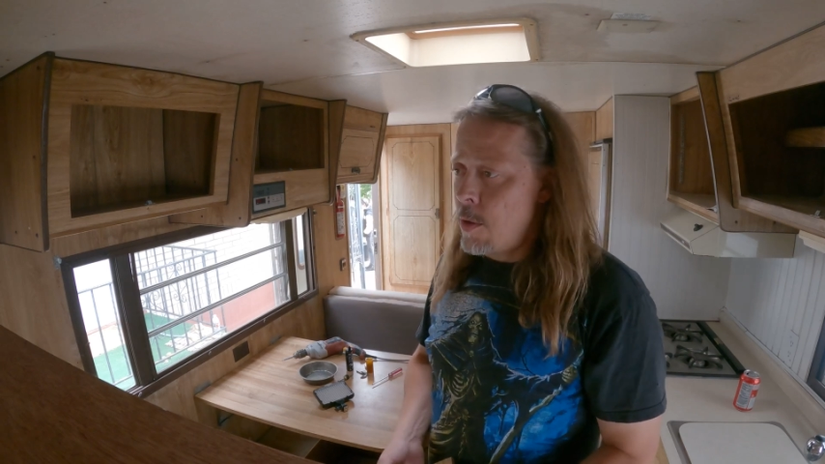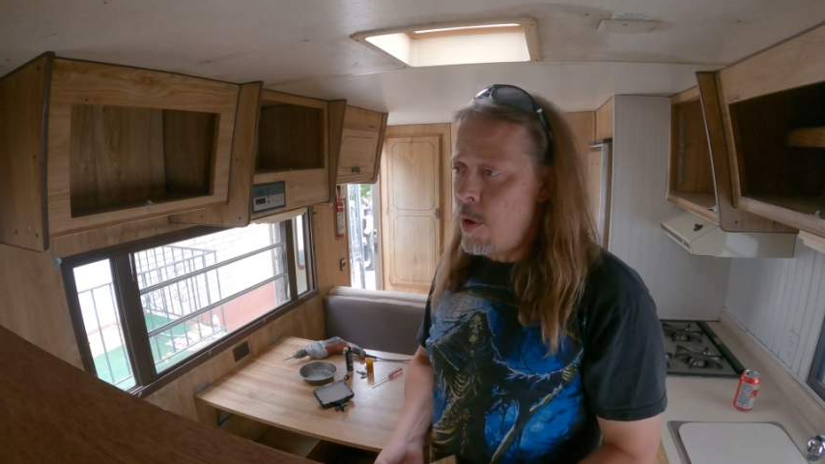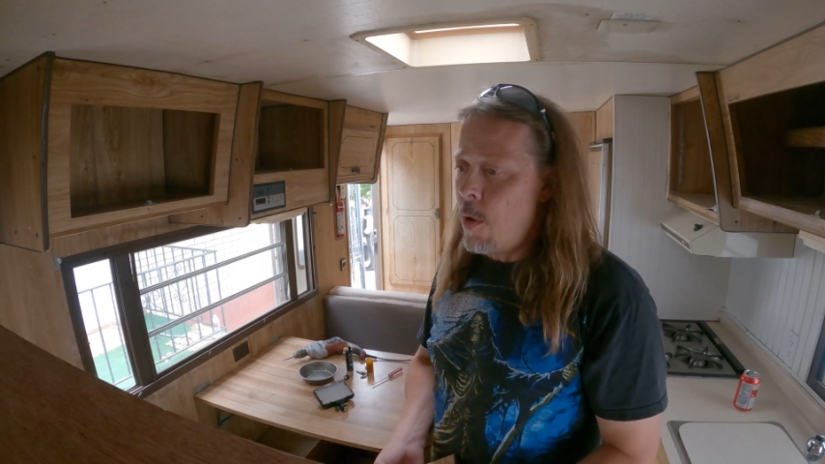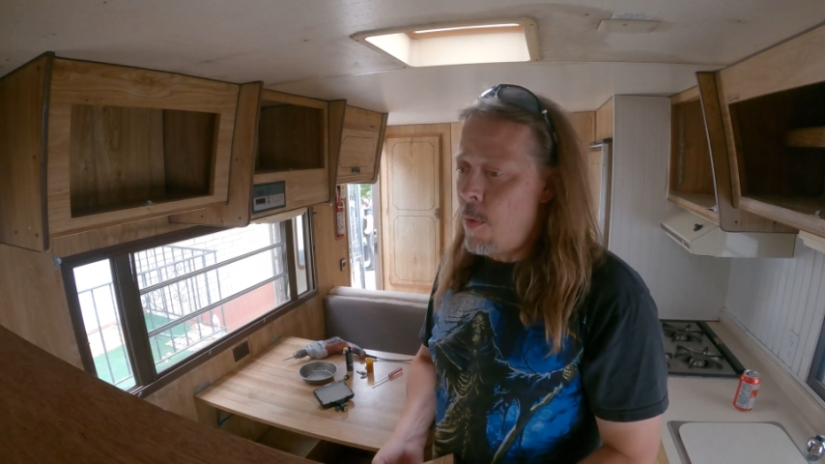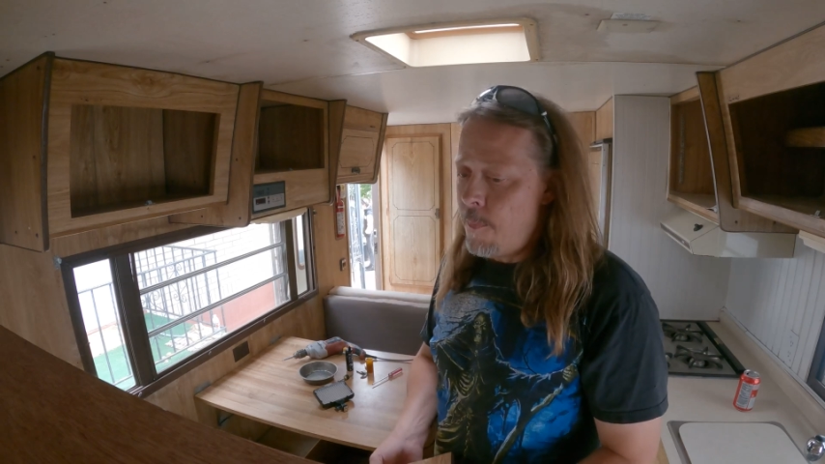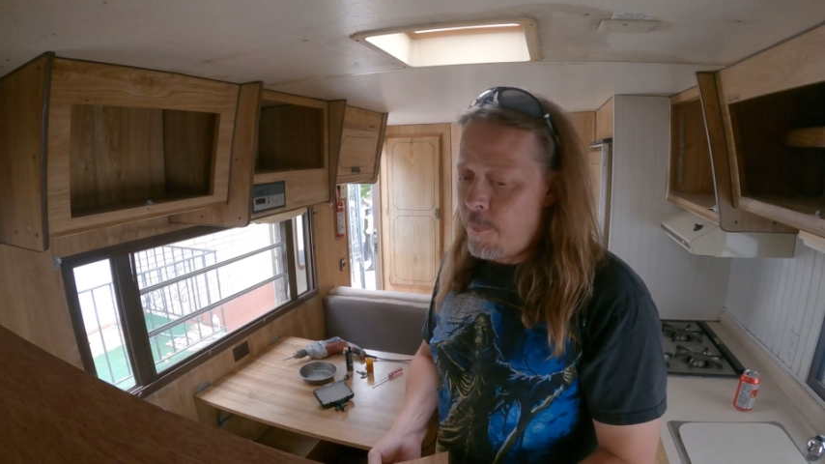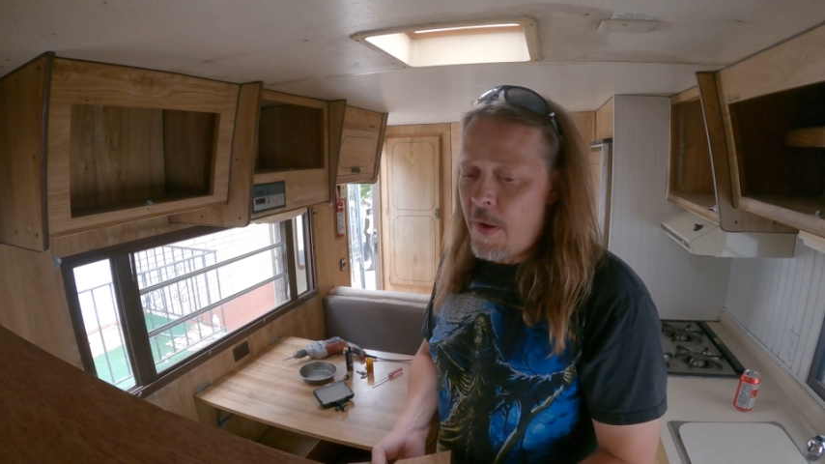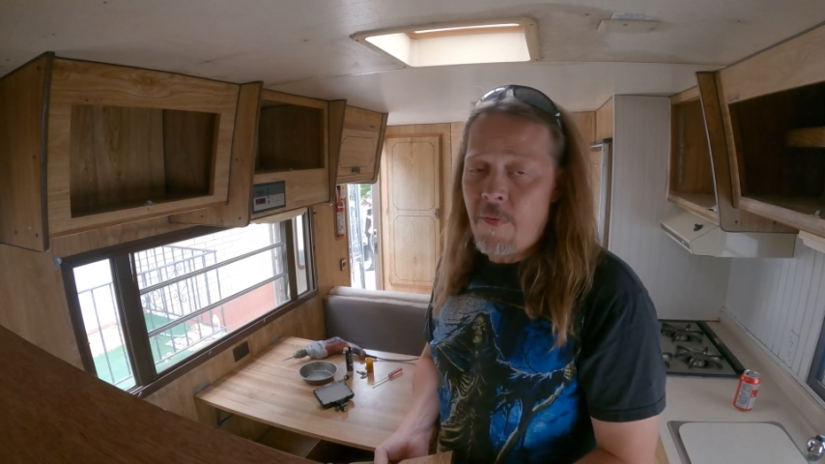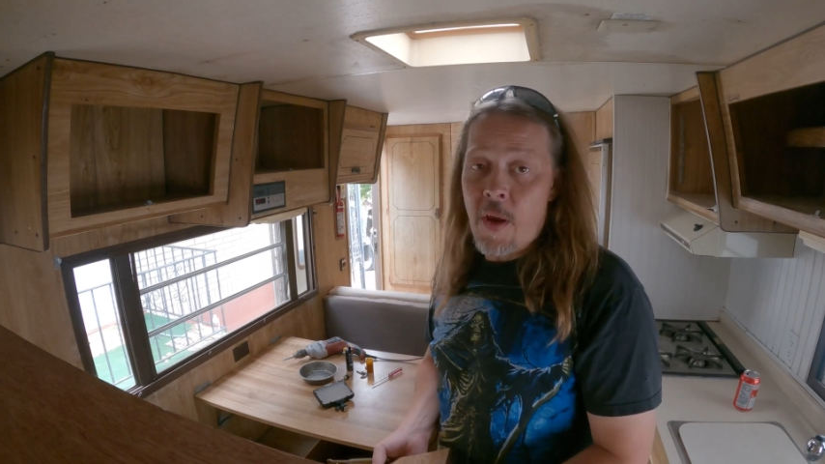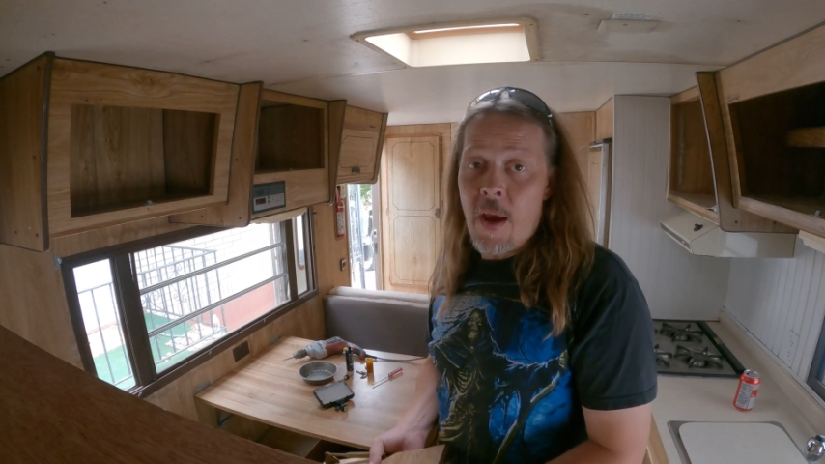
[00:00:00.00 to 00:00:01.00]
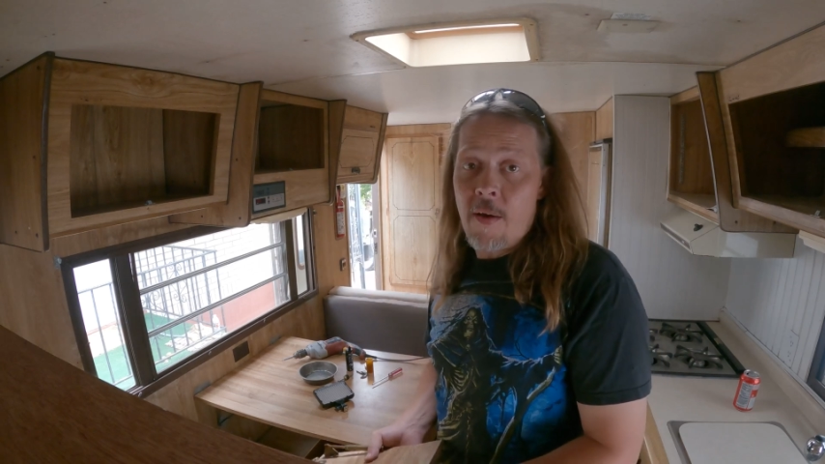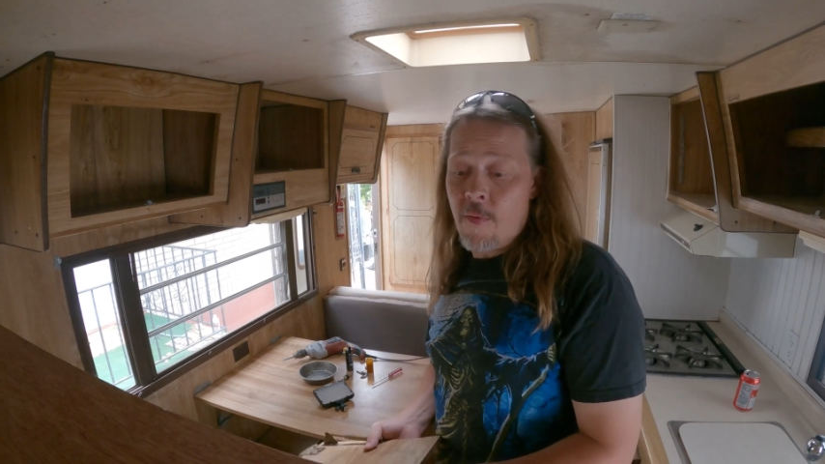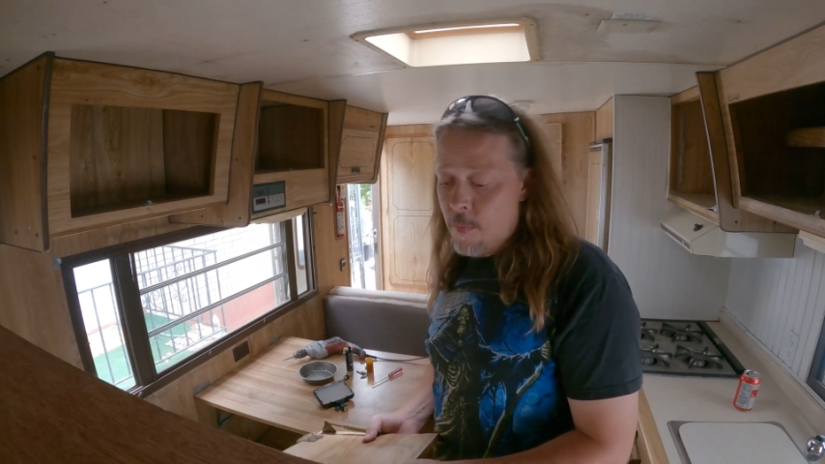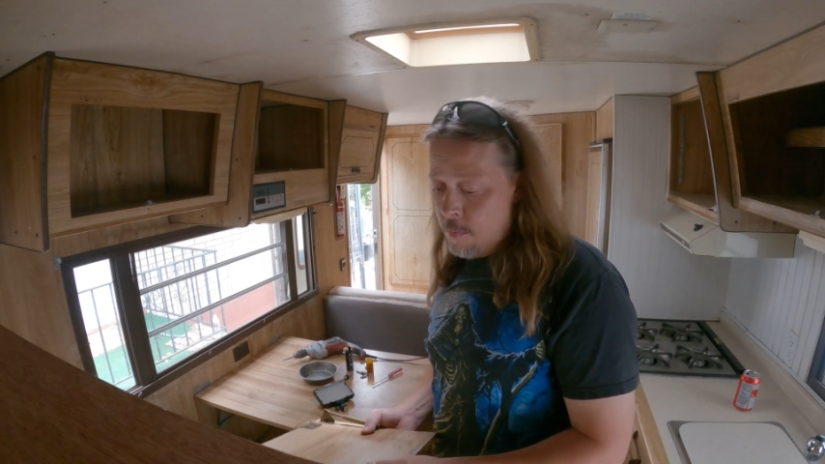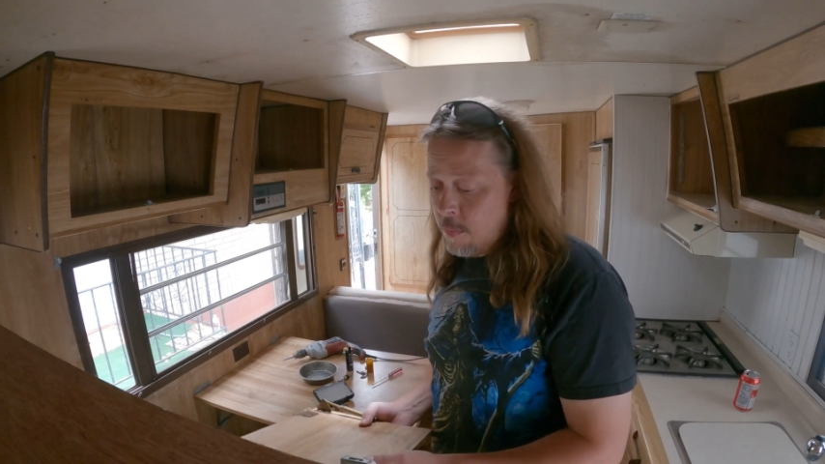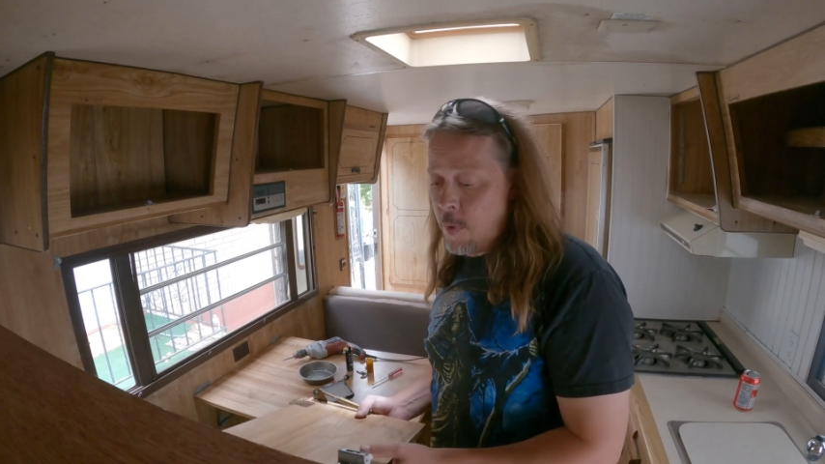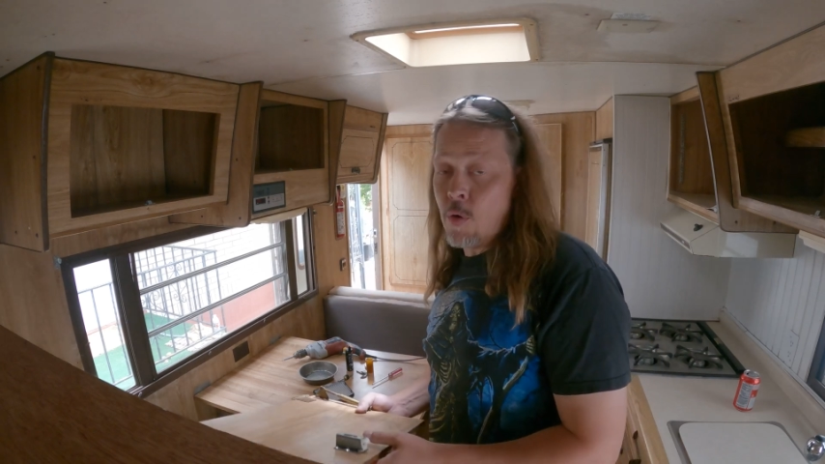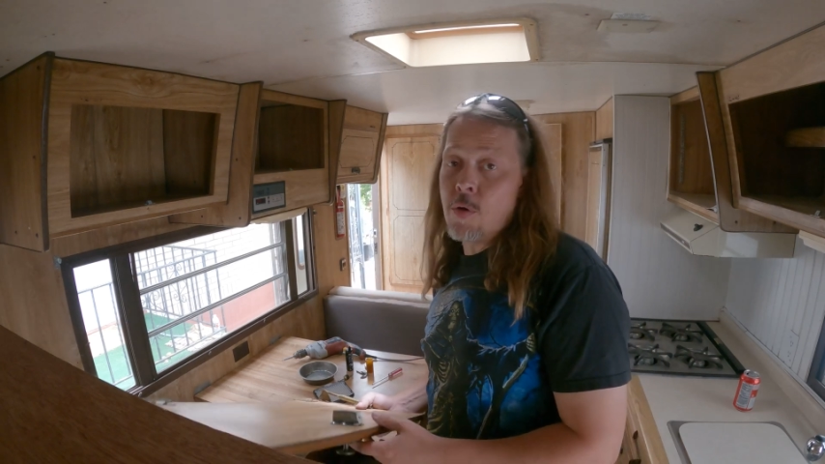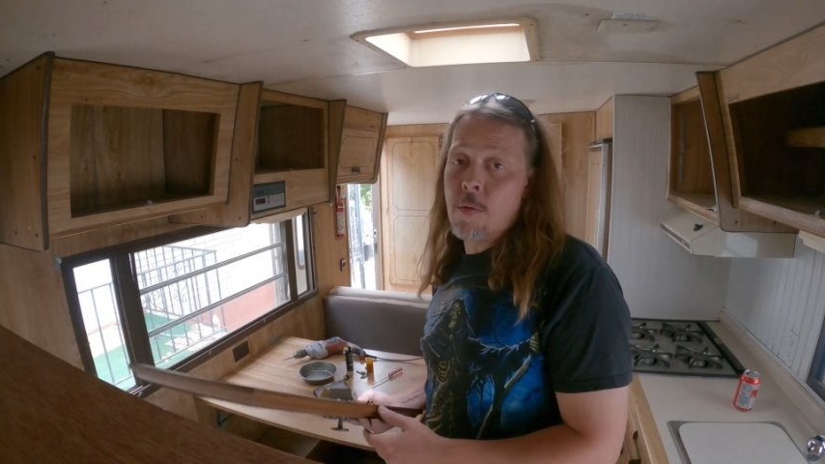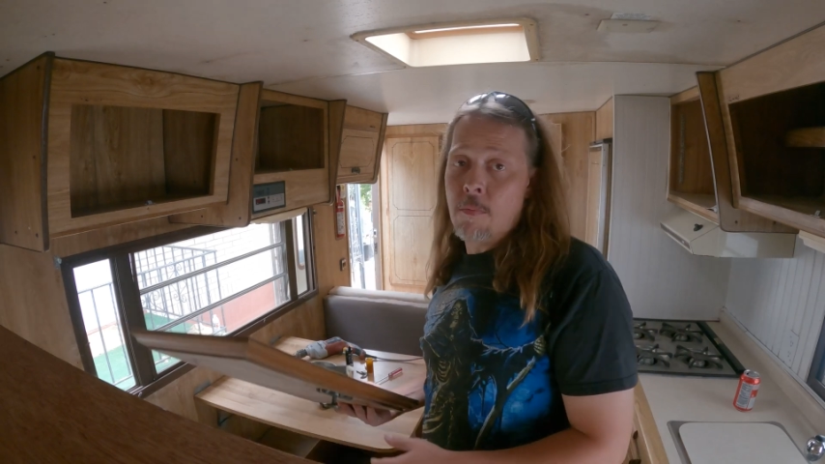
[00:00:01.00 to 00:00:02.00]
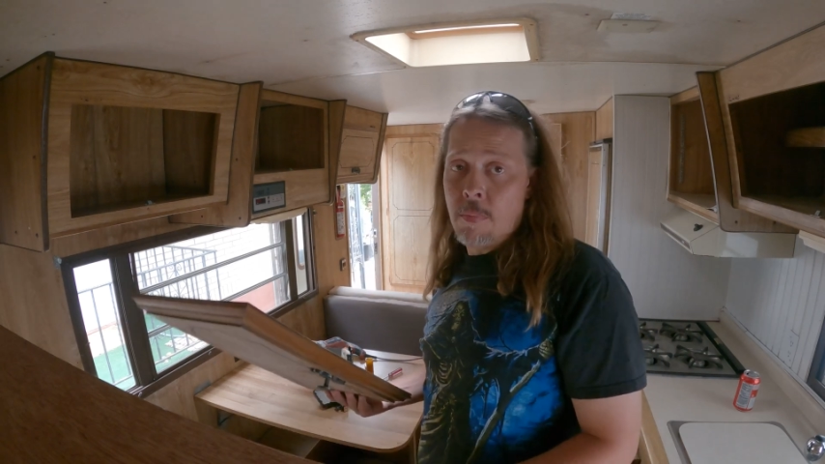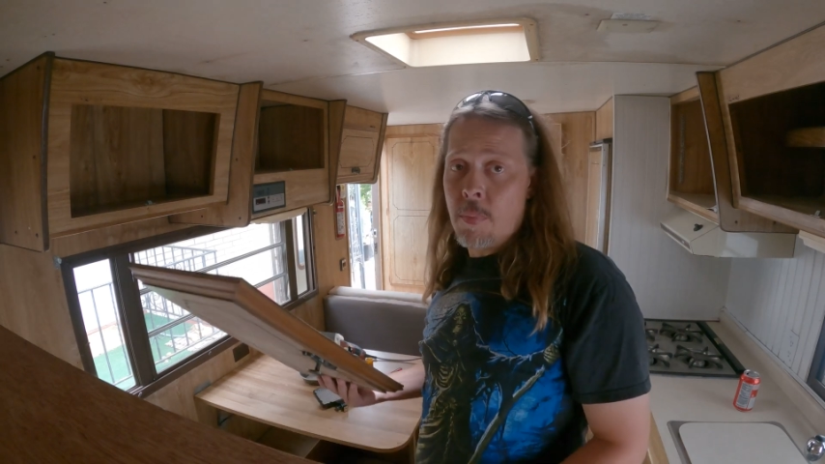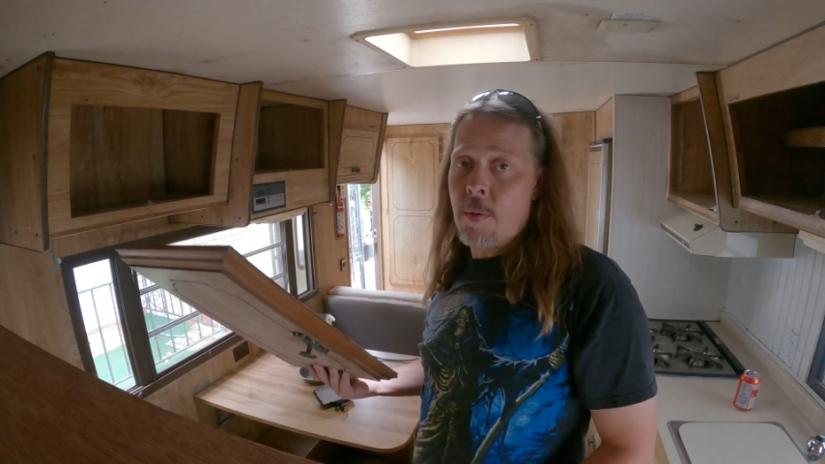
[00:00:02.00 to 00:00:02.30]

So if you have them, use them.